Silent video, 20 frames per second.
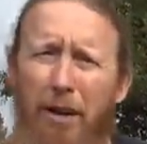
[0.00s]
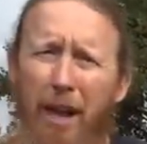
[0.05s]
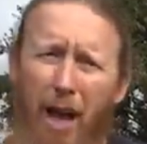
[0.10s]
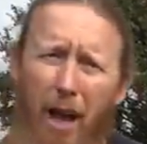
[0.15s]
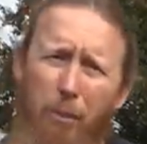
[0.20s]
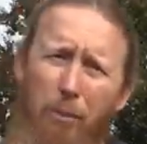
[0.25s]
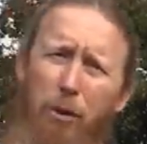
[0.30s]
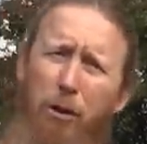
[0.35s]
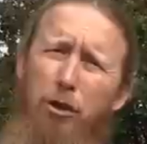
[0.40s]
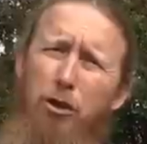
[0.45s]
Now
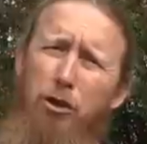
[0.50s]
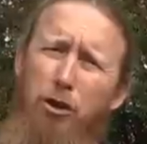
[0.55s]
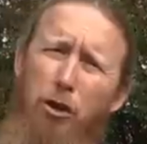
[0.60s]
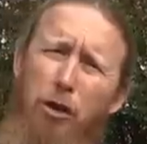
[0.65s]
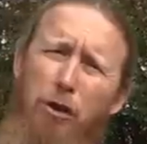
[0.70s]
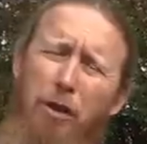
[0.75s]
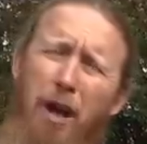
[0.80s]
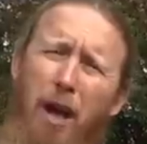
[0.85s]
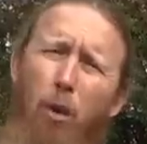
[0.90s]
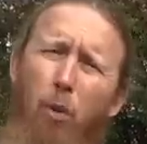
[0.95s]
I'm going to show
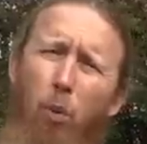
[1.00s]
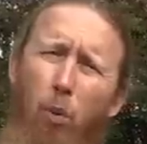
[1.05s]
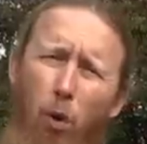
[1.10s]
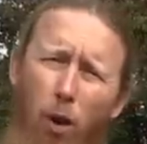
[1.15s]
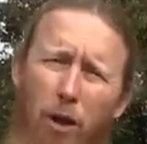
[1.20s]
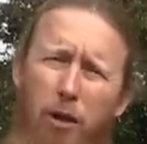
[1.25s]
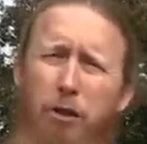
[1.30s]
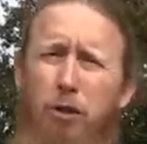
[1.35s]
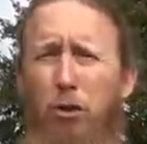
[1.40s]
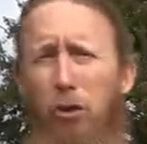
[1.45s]
you that
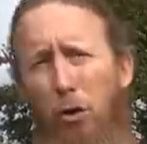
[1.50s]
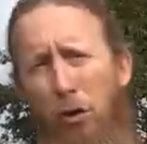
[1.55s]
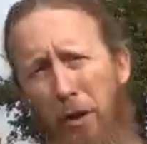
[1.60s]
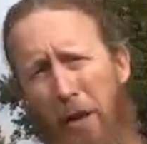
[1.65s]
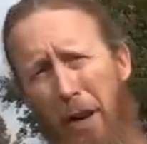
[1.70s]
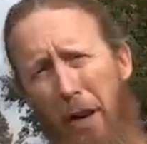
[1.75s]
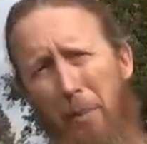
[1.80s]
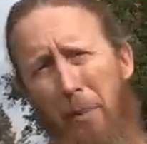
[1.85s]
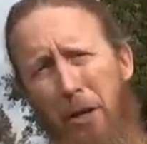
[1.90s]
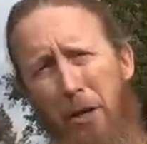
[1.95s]
one tool
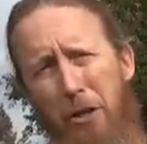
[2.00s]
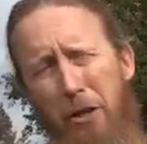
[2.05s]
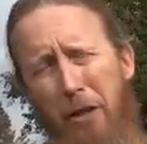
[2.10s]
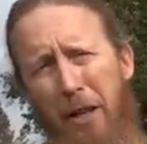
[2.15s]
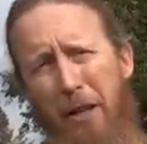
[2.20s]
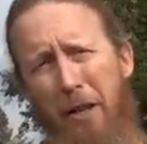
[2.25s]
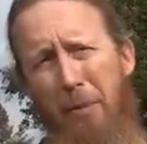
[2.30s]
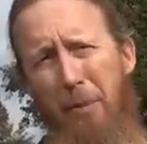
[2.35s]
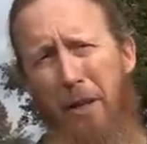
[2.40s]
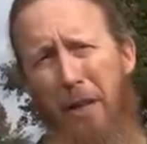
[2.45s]
that I mentioned
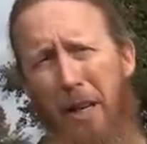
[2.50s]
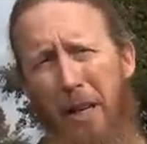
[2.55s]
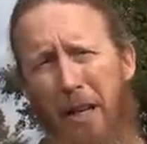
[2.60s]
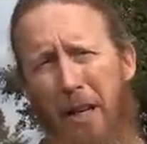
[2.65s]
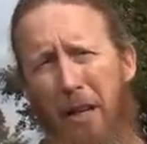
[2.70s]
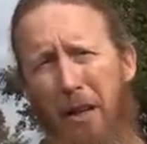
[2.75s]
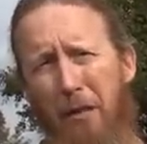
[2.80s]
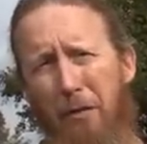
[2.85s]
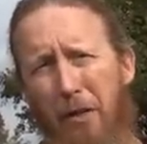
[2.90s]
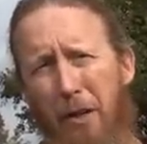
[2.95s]
at the
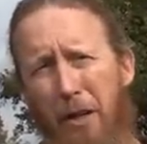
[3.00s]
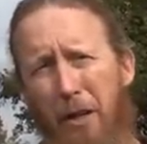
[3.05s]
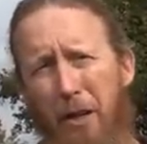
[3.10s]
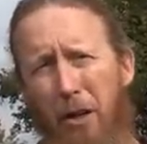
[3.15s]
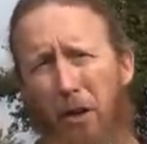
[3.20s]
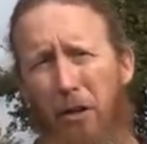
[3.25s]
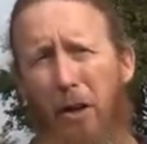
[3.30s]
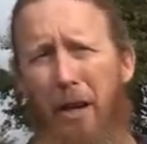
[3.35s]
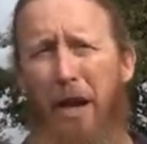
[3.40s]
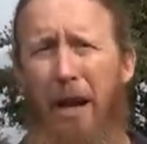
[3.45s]
beginning of the
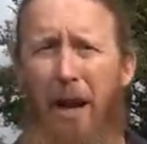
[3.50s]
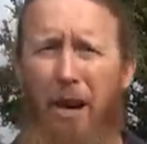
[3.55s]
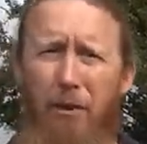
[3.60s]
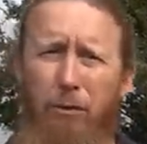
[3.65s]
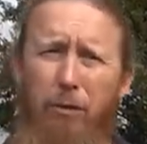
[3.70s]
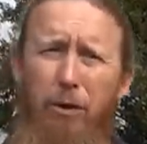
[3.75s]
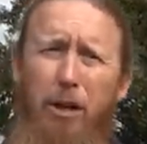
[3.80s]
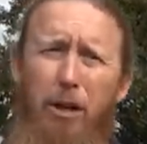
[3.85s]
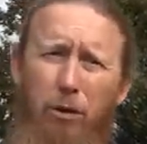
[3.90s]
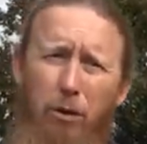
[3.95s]
video that
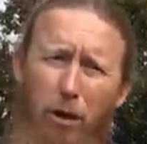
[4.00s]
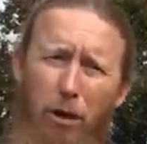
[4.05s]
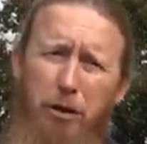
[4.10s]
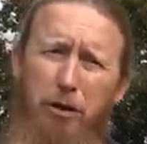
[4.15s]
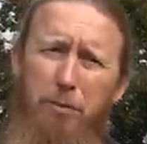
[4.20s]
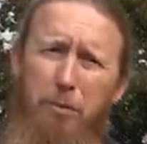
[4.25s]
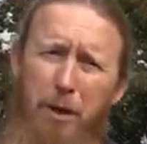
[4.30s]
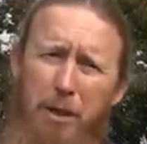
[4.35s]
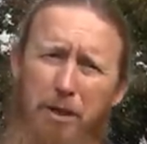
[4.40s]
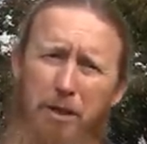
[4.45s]
every crawl
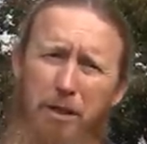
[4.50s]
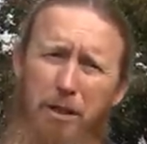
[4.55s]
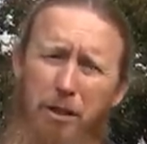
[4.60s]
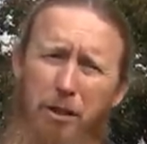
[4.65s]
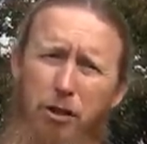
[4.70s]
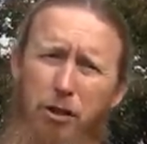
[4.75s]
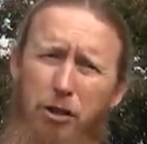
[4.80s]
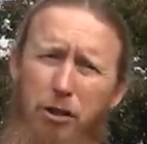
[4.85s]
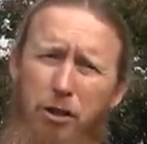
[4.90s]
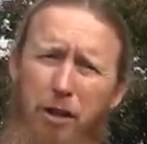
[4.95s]
space
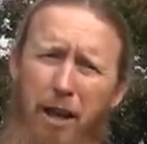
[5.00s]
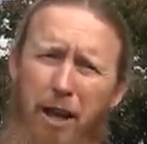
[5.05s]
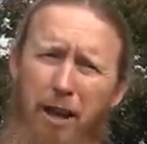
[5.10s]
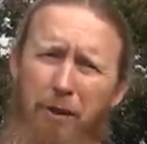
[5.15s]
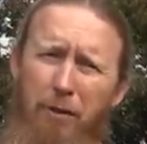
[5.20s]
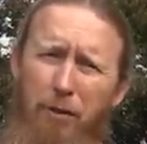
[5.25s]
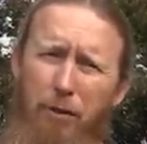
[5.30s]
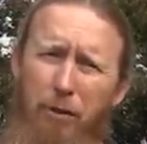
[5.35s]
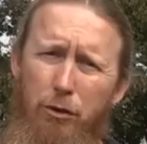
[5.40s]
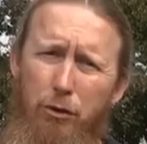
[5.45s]
ninja should have in their